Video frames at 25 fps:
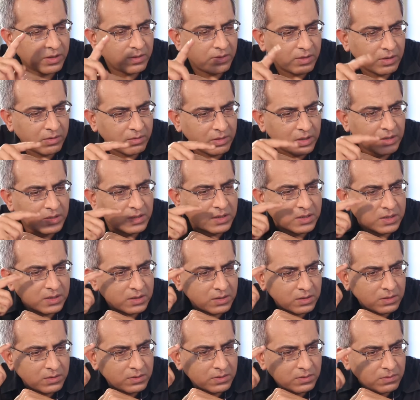that there
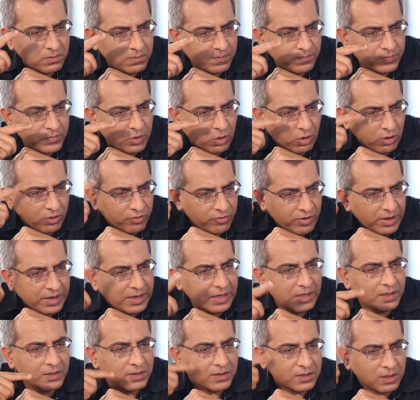is
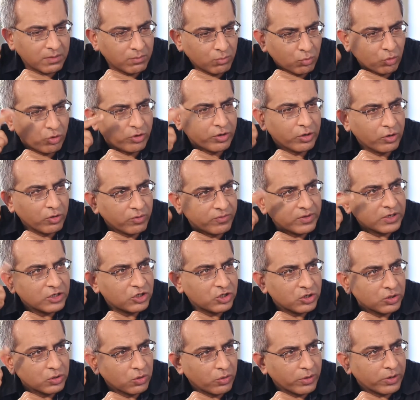already some more
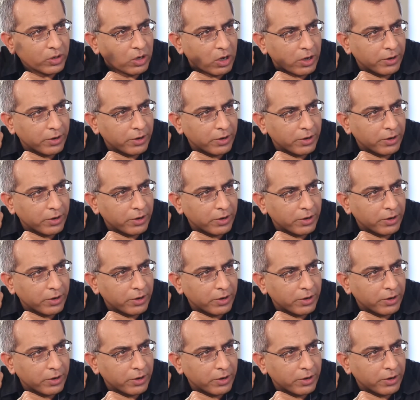innovation going